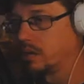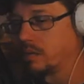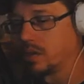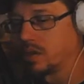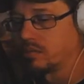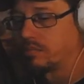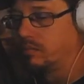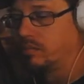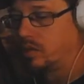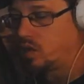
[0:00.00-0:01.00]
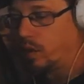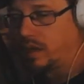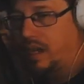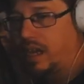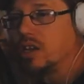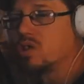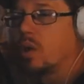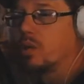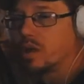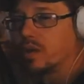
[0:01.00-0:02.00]
just doing the
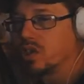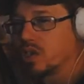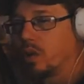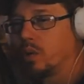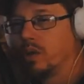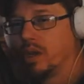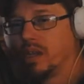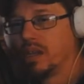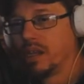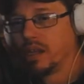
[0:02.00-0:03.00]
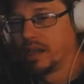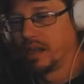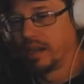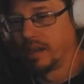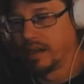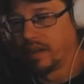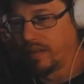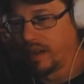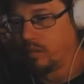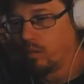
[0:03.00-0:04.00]
intro to the show.
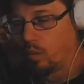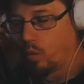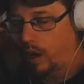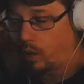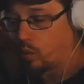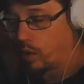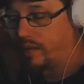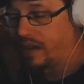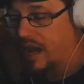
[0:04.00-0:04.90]
And then when I run the